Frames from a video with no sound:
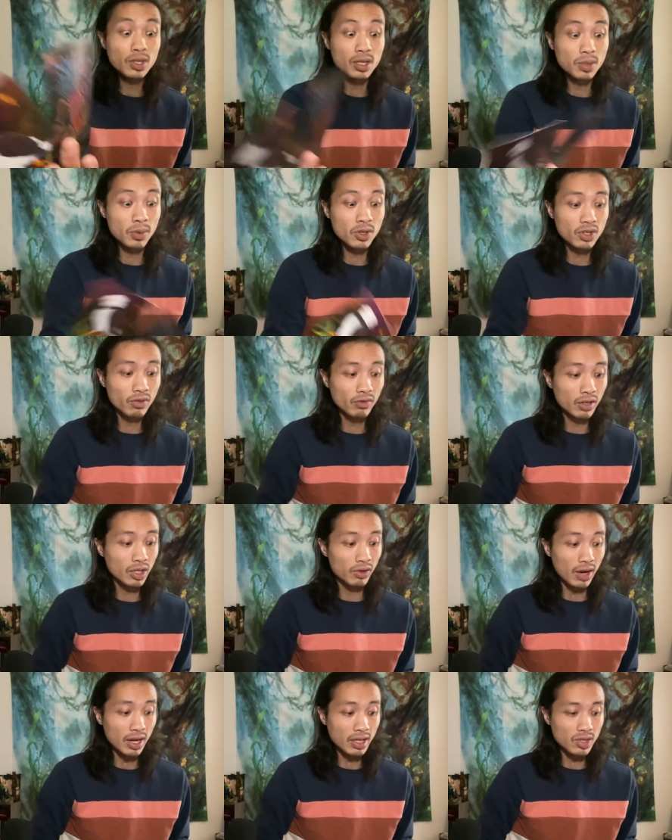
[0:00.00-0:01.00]
This person
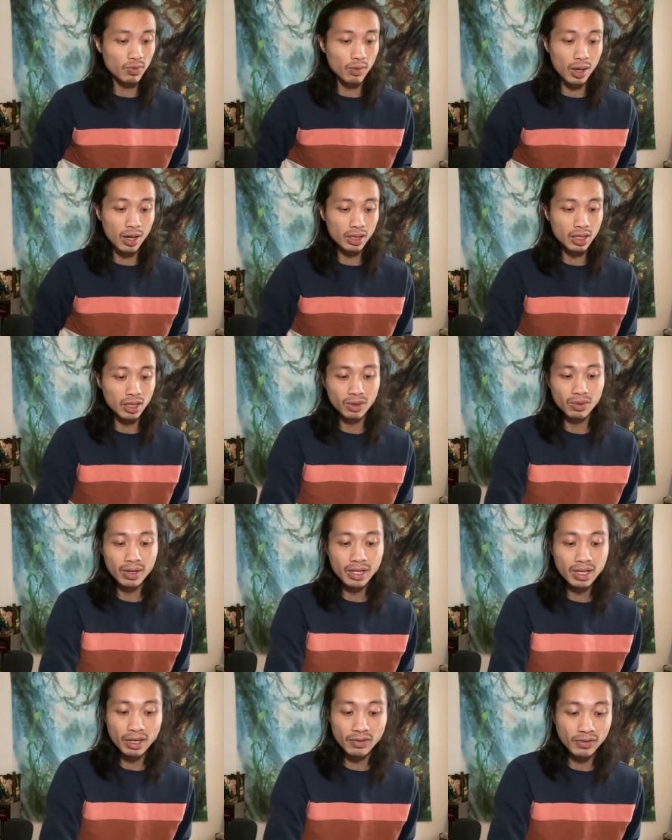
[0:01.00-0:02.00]
regrets walking
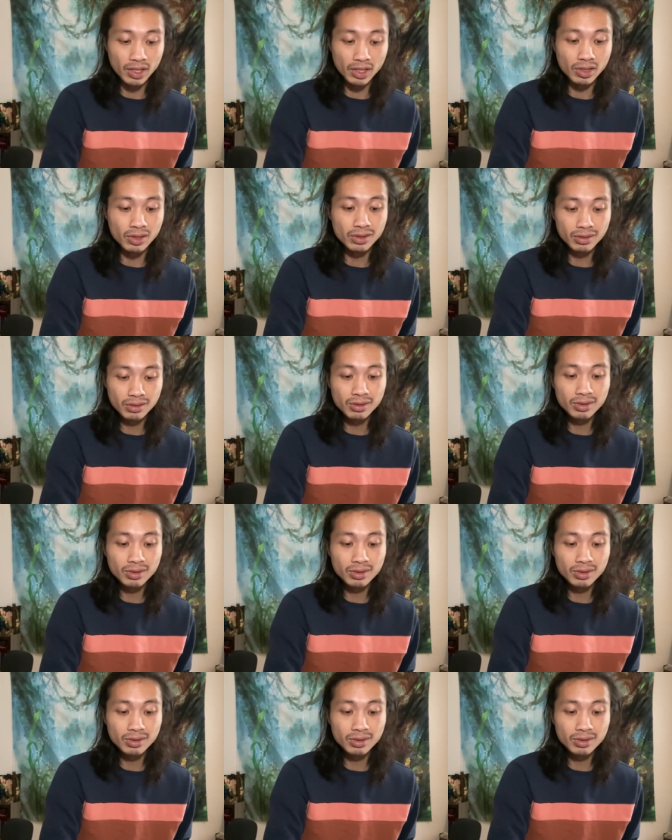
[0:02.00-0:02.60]
away, I feel.